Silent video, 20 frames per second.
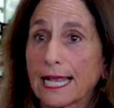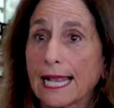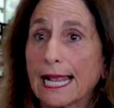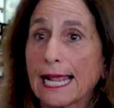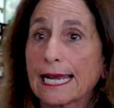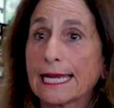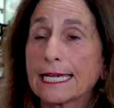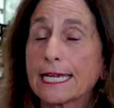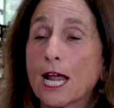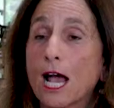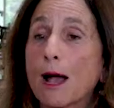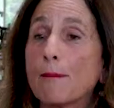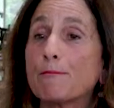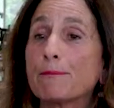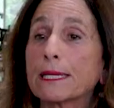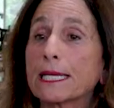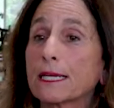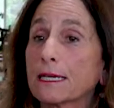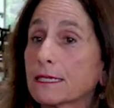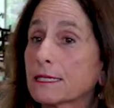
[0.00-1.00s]
And not
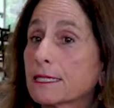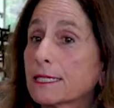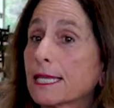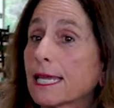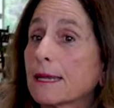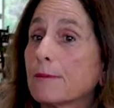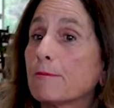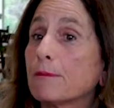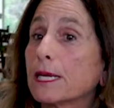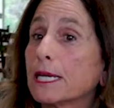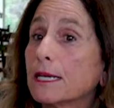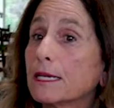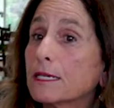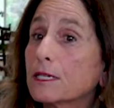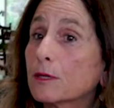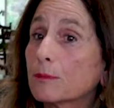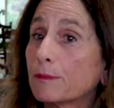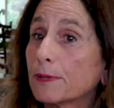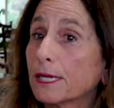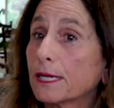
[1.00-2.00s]
because they mean
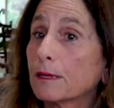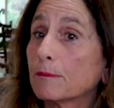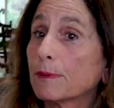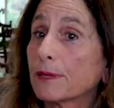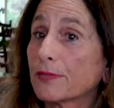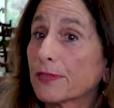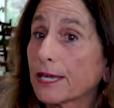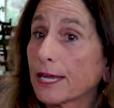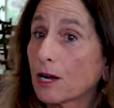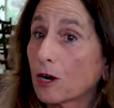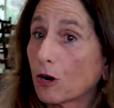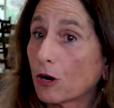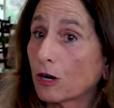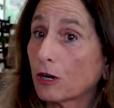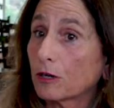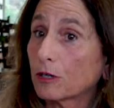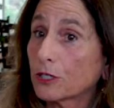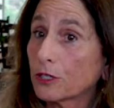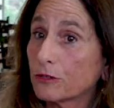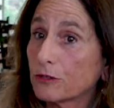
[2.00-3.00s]
to be, but they
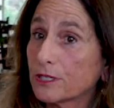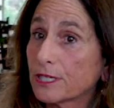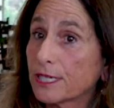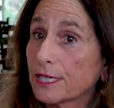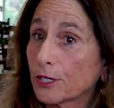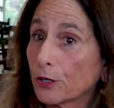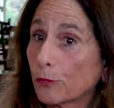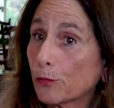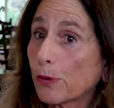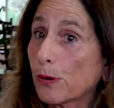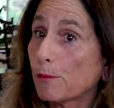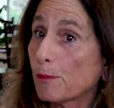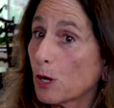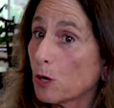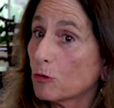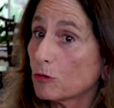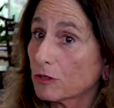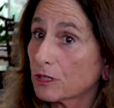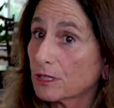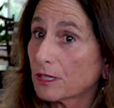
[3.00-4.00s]
are using their
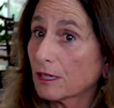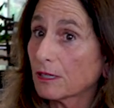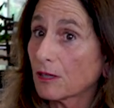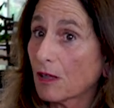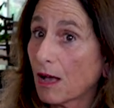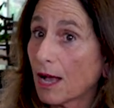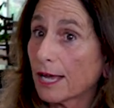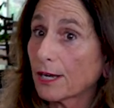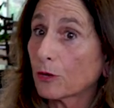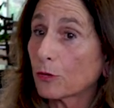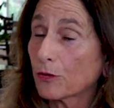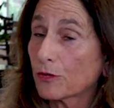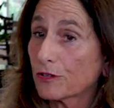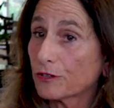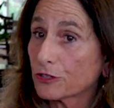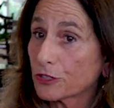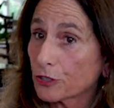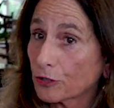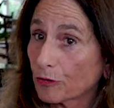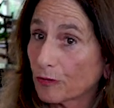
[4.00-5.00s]
remotes a lot or
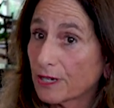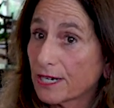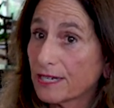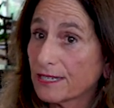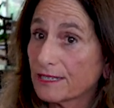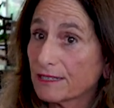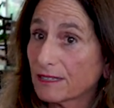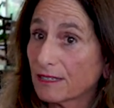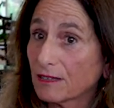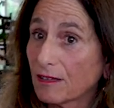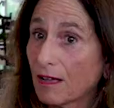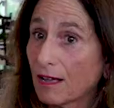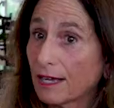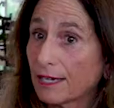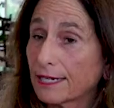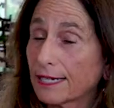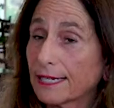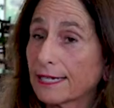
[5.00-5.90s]
their screens a lot.